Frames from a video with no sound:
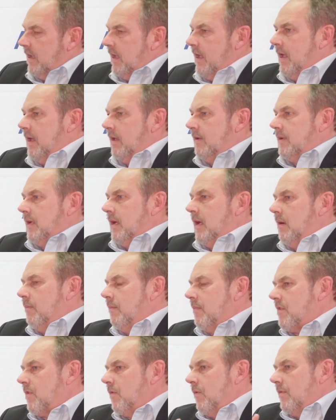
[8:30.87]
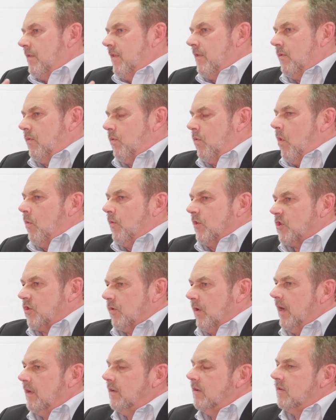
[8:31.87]
And so what we're
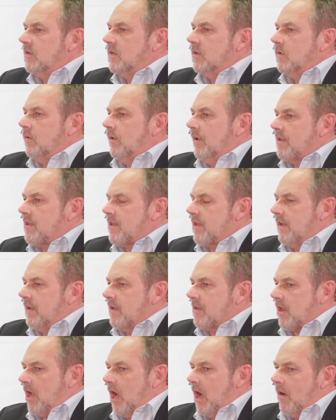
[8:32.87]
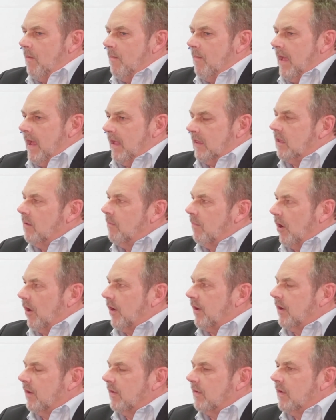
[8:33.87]
trying to do is come at the
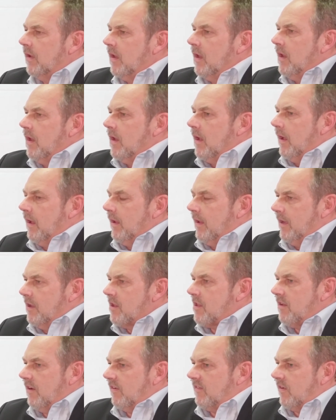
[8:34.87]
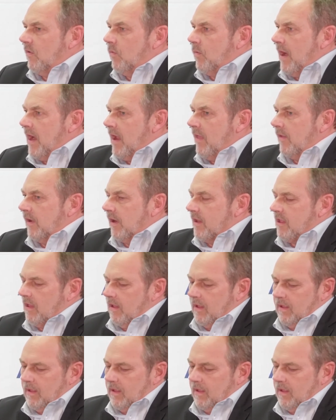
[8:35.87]
market in such a way that it's